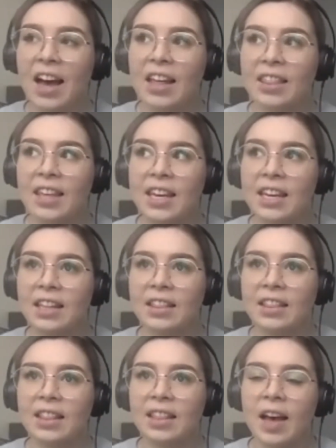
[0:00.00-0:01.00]
think
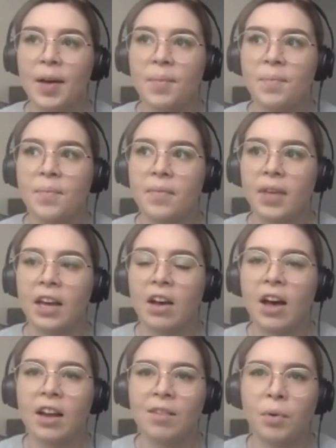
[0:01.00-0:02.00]
it
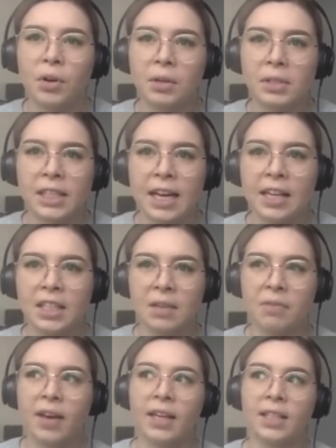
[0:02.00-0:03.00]
kind of boils down to the
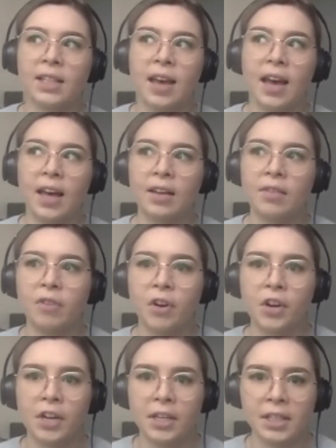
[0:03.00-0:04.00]
fact that
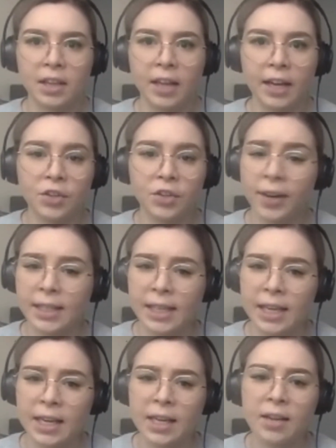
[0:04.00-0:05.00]
foreigners are like
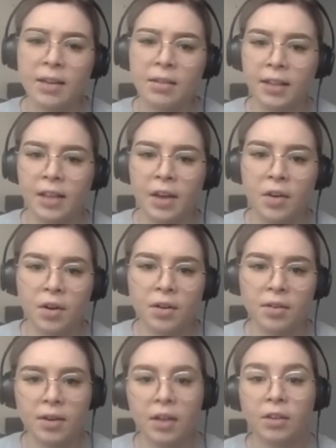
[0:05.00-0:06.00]
transient here. Like they're not,
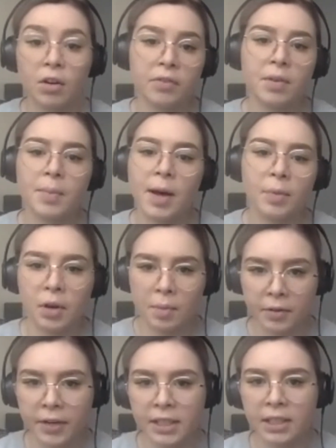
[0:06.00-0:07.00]
a lot of them aren't
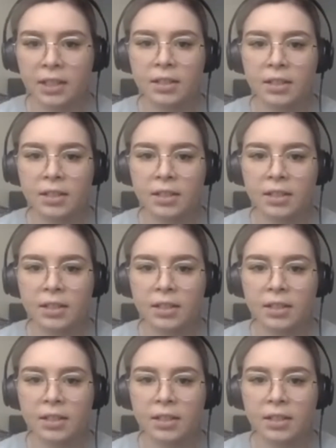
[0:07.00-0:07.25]
permanent residents.